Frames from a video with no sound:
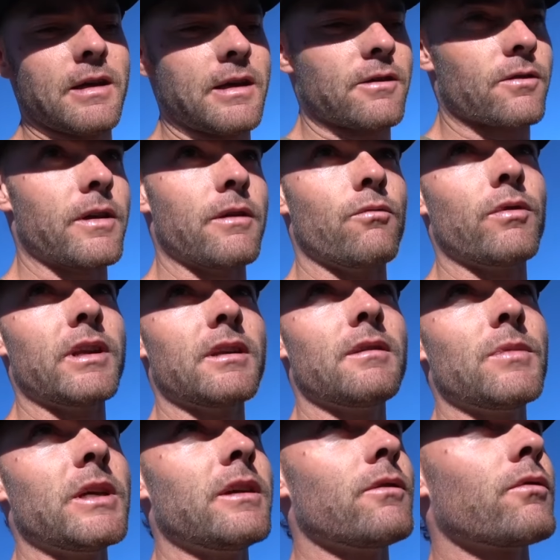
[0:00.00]
either they winded
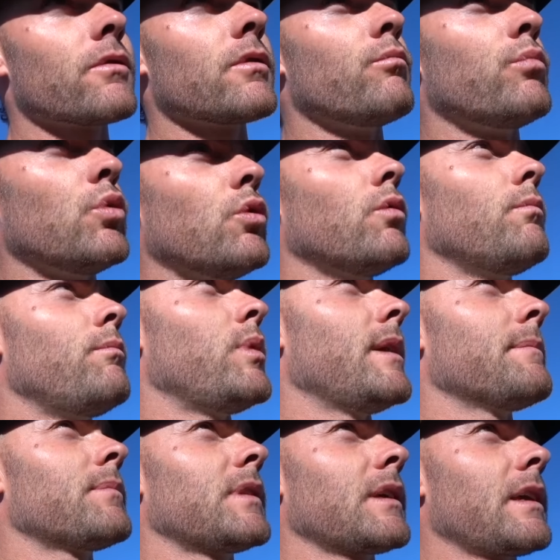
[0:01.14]
me or the bull
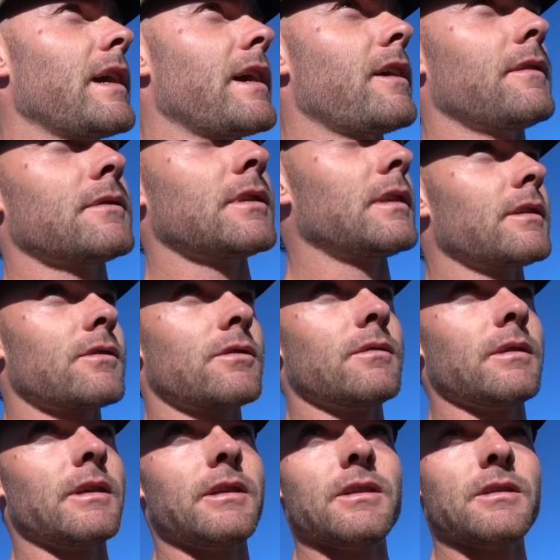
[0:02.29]
bumped the cows and it,
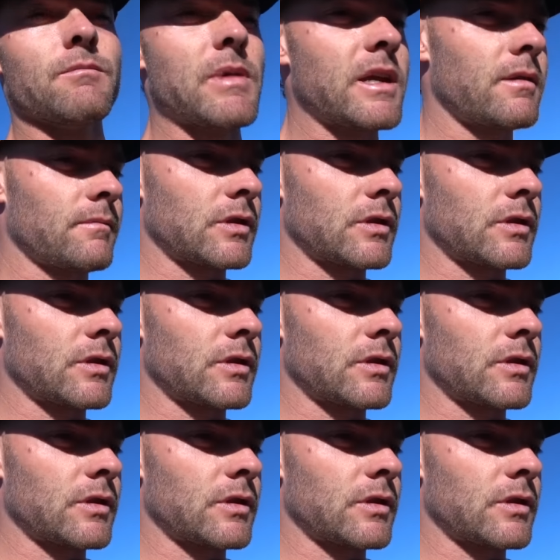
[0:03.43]
it just made them